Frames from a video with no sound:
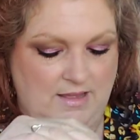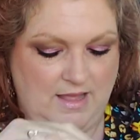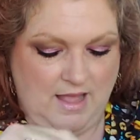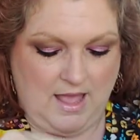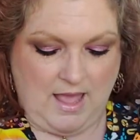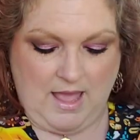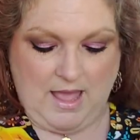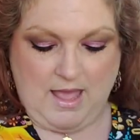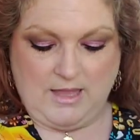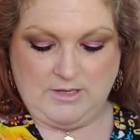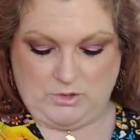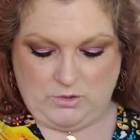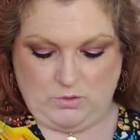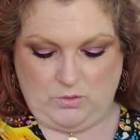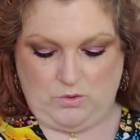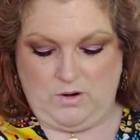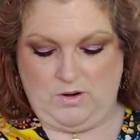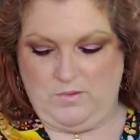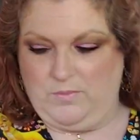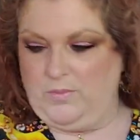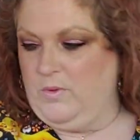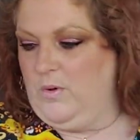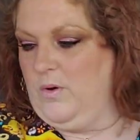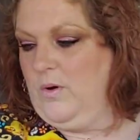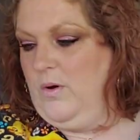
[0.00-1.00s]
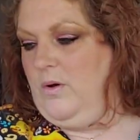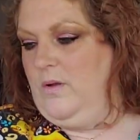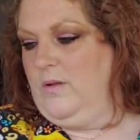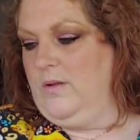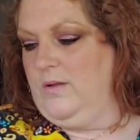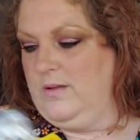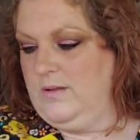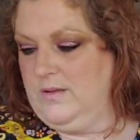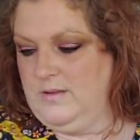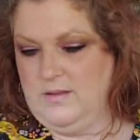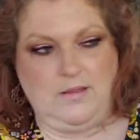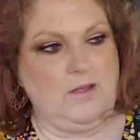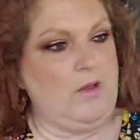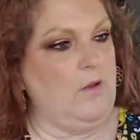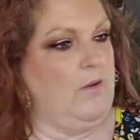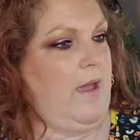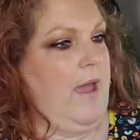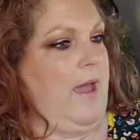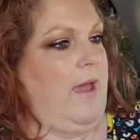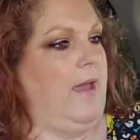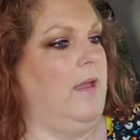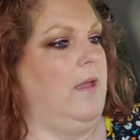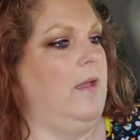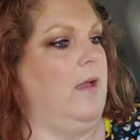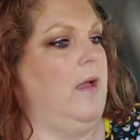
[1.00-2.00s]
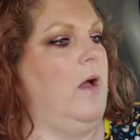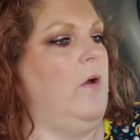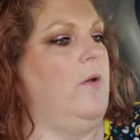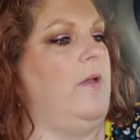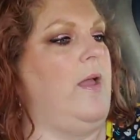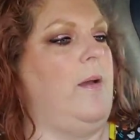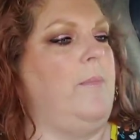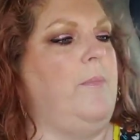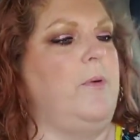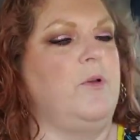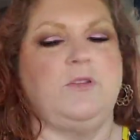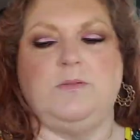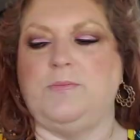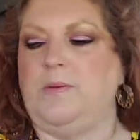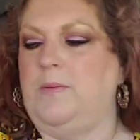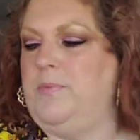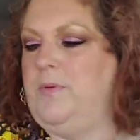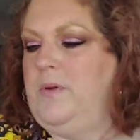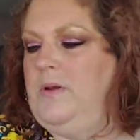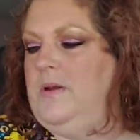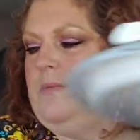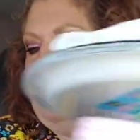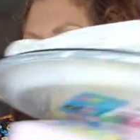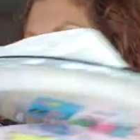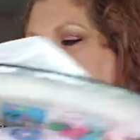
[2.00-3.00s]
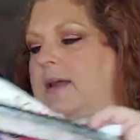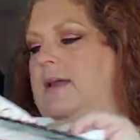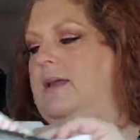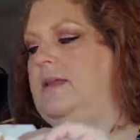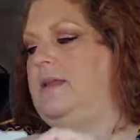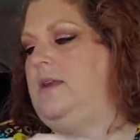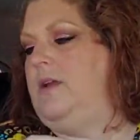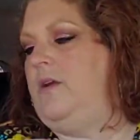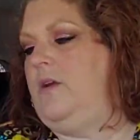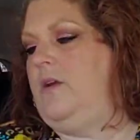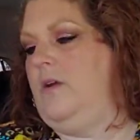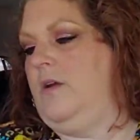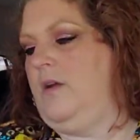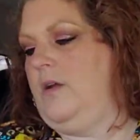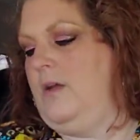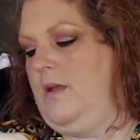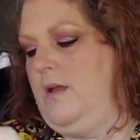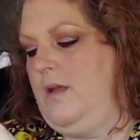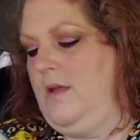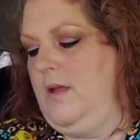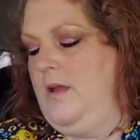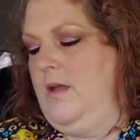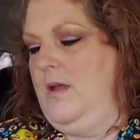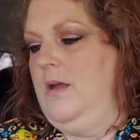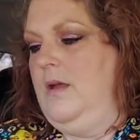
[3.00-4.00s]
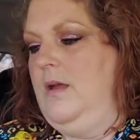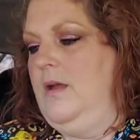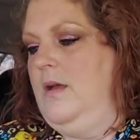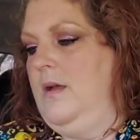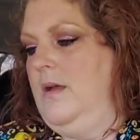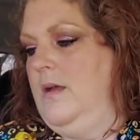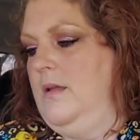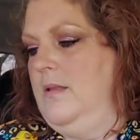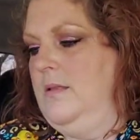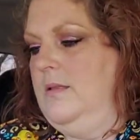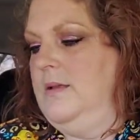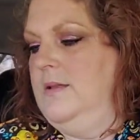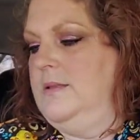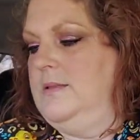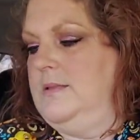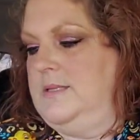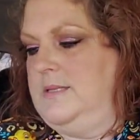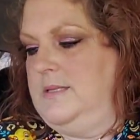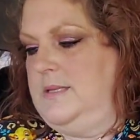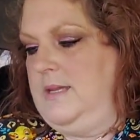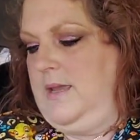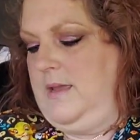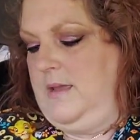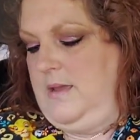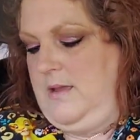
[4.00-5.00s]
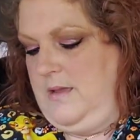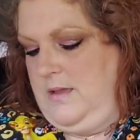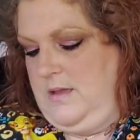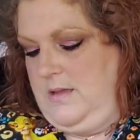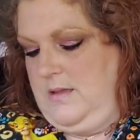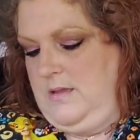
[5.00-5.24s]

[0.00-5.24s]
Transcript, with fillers: Adorable. Okay. Oh, yeah. I'm supposed to be putting them back in here. Let's see.